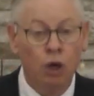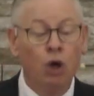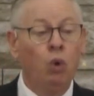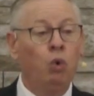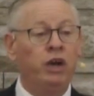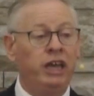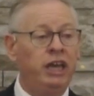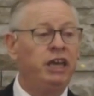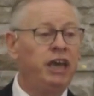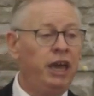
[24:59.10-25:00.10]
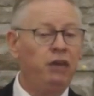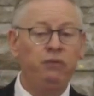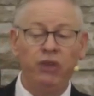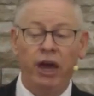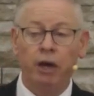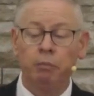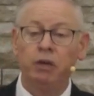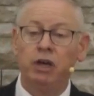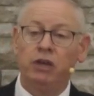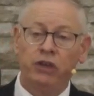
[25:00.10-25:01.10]
What he gave them,
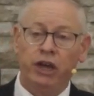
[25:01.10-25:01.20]
they